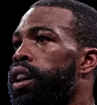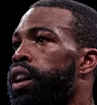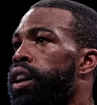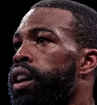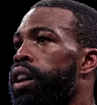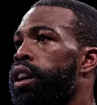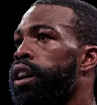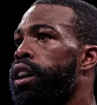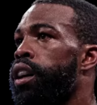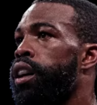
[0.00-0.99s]

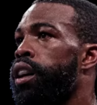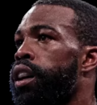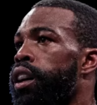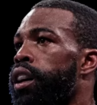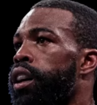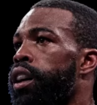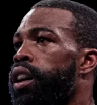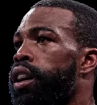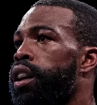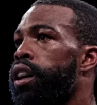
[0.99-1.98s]

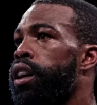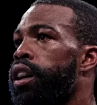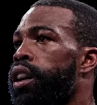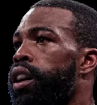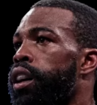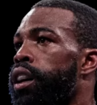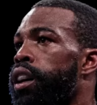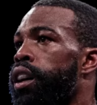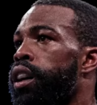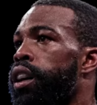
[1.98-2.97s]

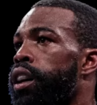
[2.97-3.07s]
(not speaking)